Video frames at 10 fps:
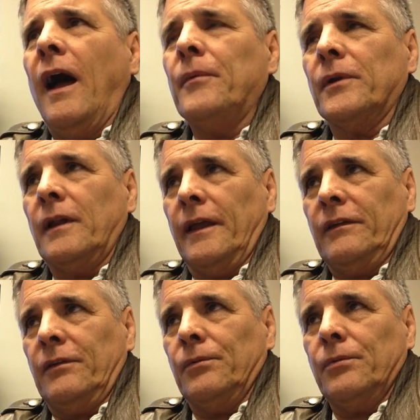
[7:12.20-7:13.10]
I would
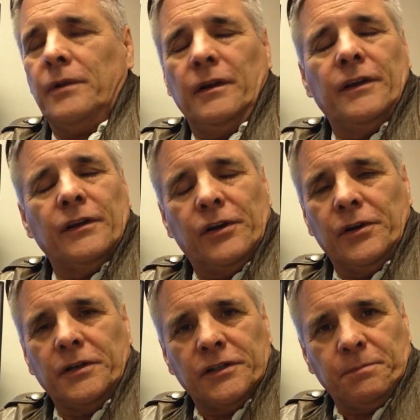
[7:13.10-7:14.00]
like to really
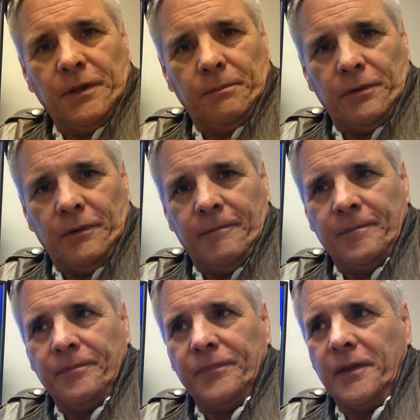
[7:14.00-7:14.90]
encourage people
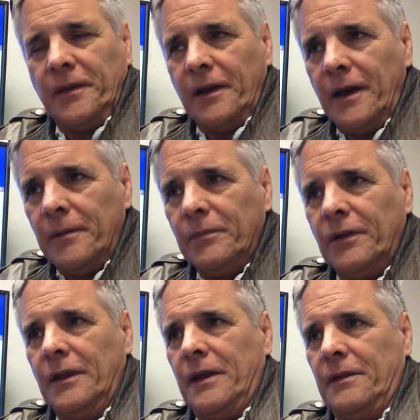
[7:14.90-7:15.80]
come
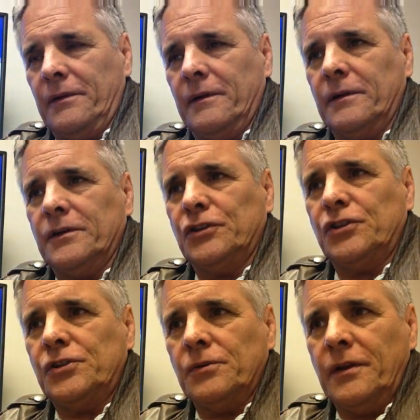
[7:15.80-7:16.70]
together,
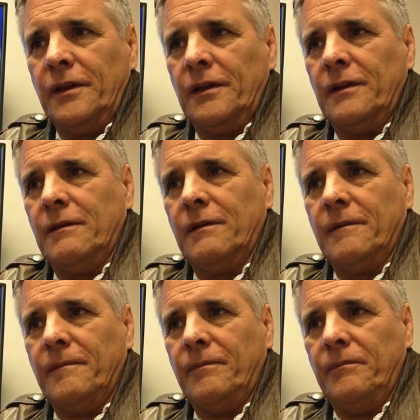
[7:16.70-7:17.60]
join
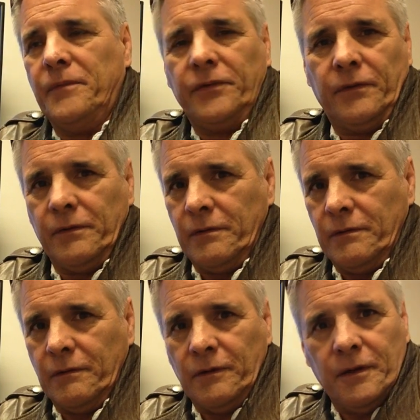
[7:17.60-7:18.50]
Mr.
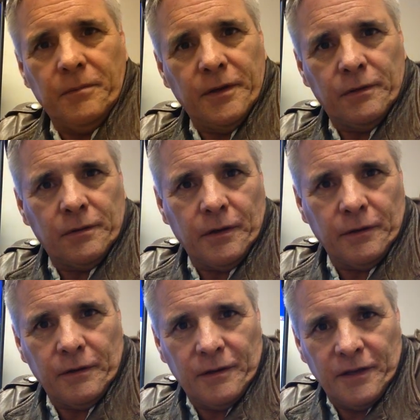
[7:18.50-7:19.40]
Guy
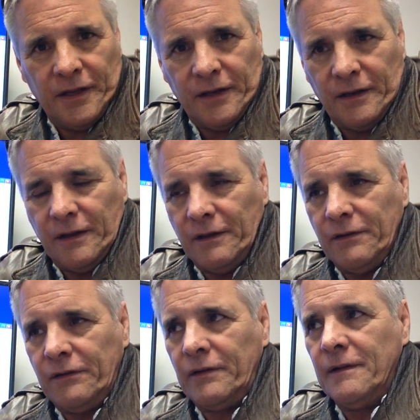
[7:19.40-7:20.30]
Bitrand in
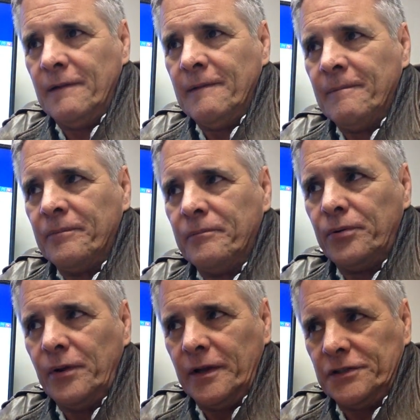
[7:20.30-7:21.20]
his
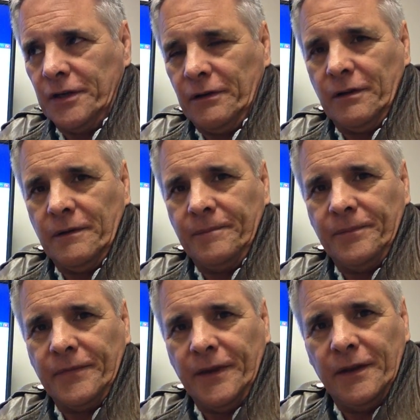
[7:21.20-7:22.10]
project
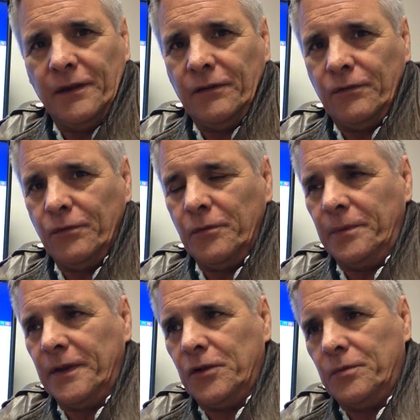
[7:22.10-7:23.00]
in his
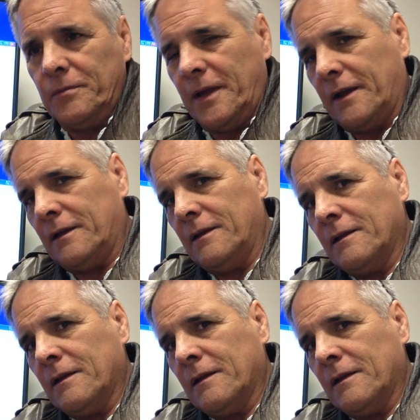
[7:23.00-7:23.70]
group in Quebec.